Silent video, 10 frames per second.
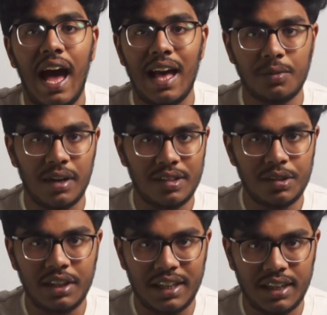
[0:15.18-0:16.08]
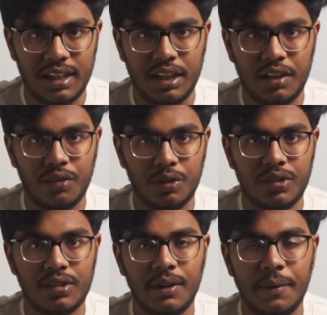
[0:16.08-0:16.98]
as well as your technical
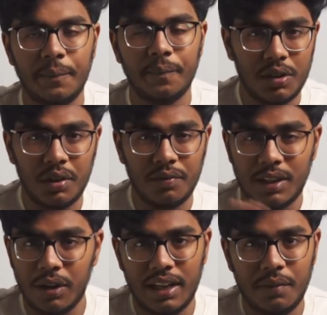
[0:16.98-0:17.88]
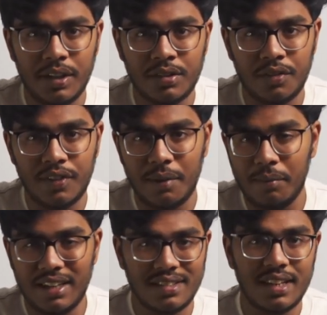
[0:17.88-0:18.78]
interviews. So without any waste of
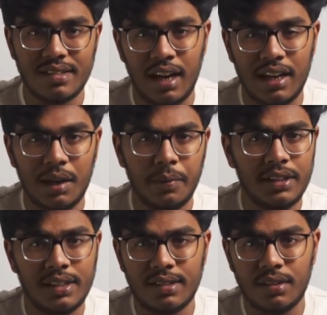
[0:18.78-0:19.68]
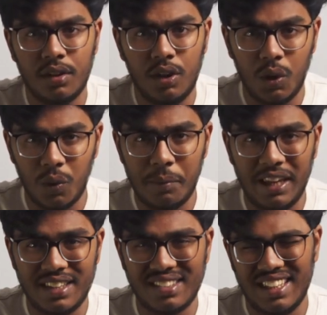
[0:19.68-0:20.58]
time, let's get started with this no
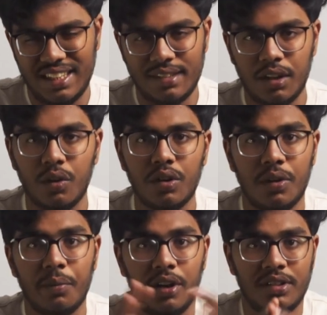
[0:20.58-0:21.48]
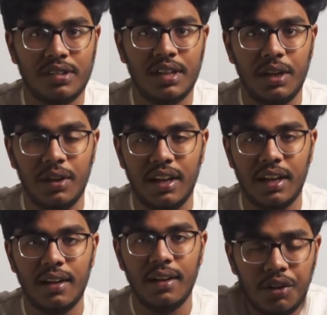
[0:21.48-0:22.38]
BS easy course on process
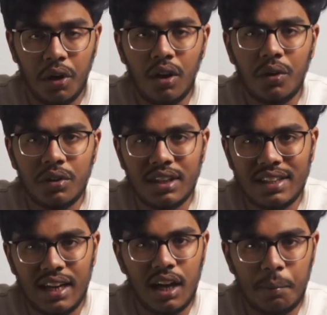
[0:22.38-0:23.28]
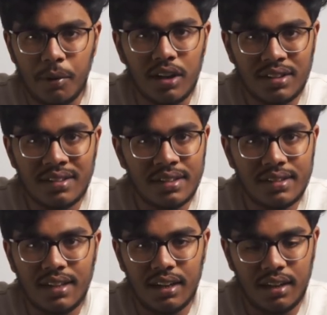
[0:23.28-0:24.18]
scheduling. We all know that there are
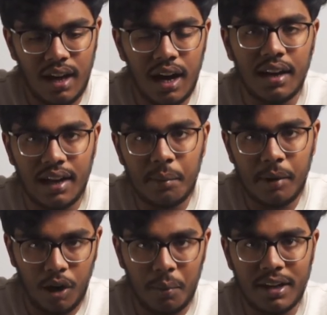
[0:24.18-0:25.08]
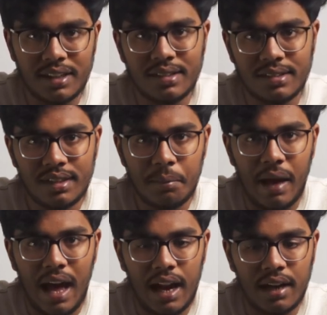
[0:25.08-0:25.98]
processes that are run by operating
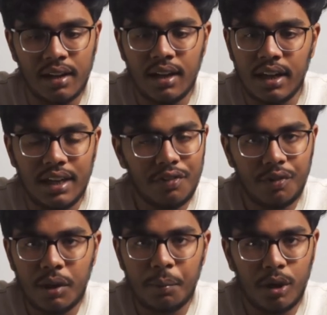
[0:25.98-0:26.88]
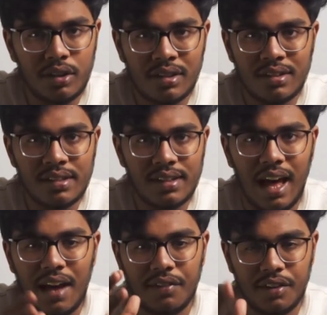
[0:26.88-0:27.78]
system, and different processes
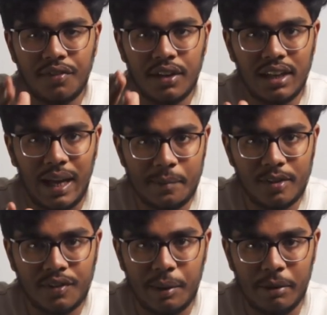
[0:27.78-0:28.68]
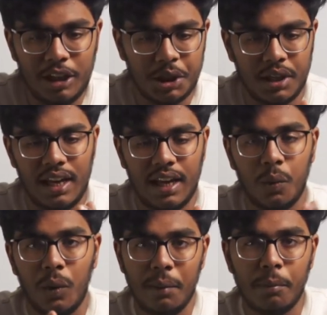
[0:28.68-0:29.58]
have different times of completion.
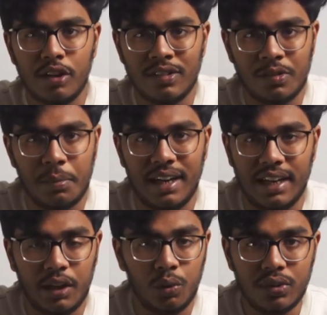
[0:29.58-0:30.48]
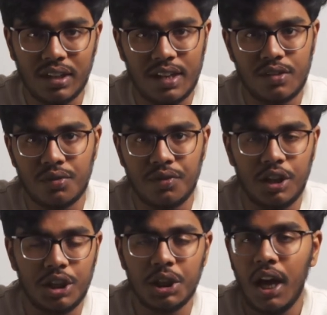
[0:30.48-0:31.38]
Like one process might take 2 seconds to
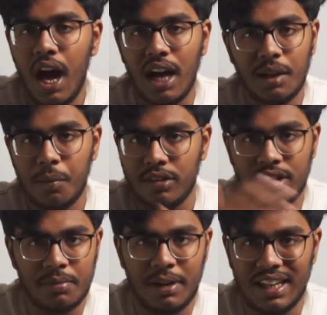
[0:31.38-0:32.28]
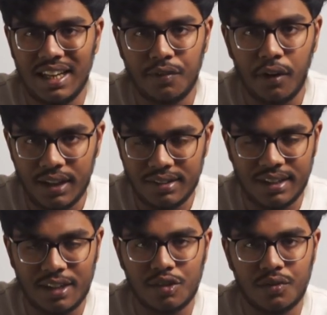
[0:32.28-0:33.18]
finish, other process might take 40
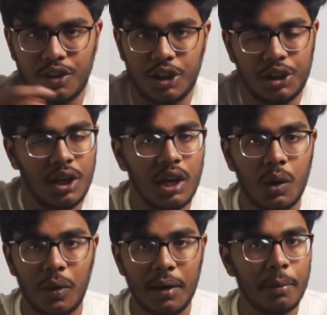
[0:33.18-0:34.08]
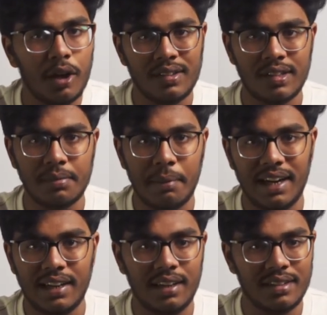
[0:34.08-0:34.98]
seconds to finish. One process
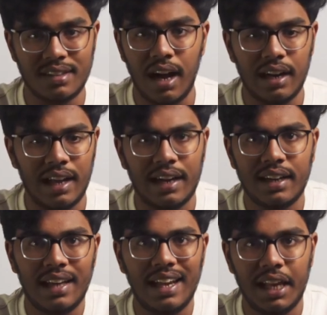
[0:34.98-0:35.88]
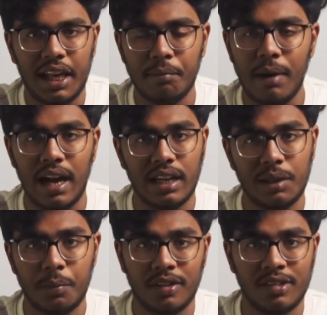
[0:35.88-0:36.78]
might start at 10 a.m. and
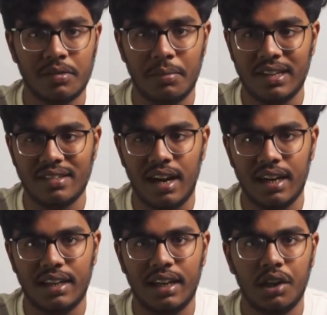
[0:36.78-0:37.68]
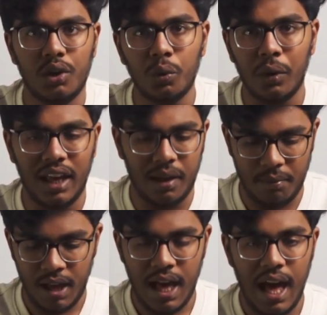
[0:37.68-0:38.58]
other process might start at 10:02
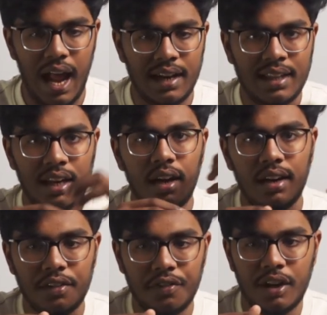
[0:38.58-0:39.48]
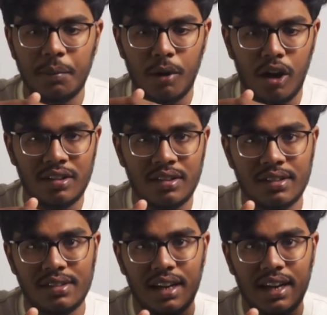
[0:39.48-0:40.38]
a.m. And there are different
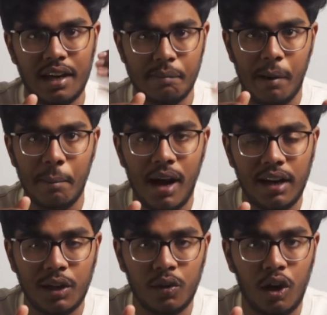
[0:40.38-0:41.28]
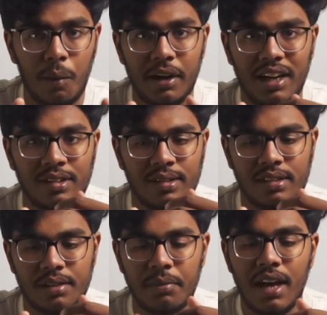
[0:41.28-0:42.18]
processes that get bombarded to the operating
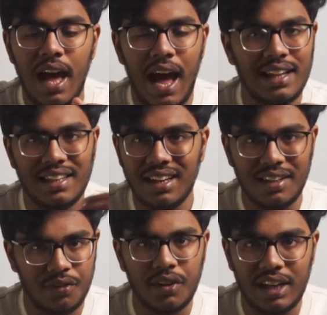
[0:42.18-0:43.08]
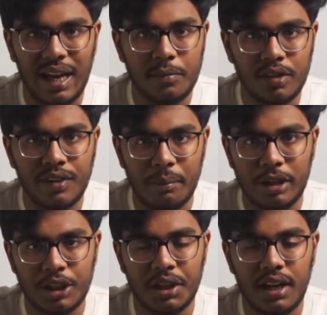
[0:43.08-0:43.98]
system, and there are different times of
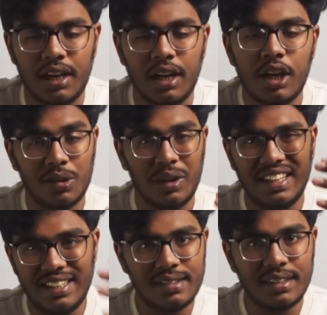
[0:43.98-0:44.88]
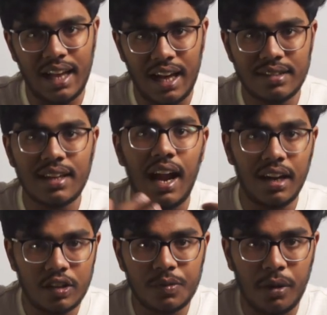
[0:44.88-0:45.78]
completion, right? So it is a task
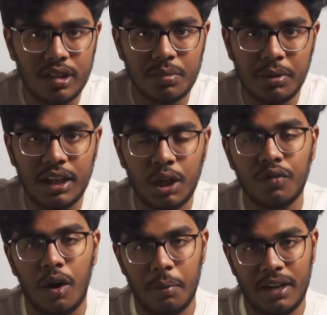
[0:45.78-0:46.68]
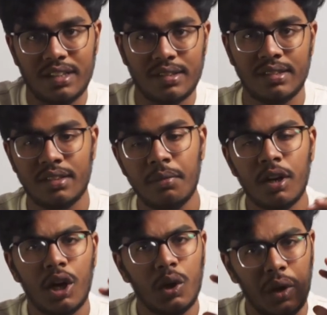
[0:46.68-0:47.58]
and responsibility of operating system
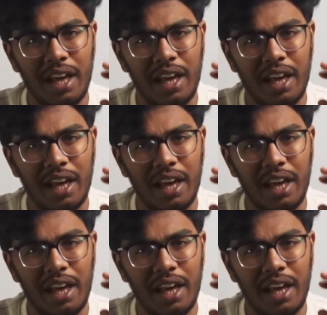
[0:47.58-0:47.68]
to